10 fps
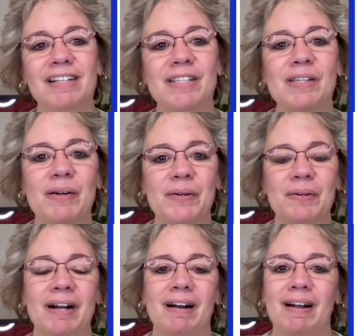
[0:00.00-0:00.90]

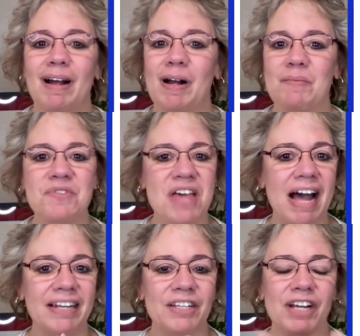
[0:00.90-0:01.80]
So
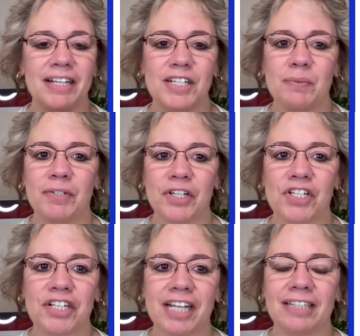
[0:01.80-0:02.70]
I just wanted to
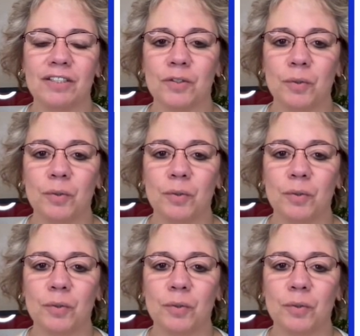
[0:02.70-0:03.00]
share that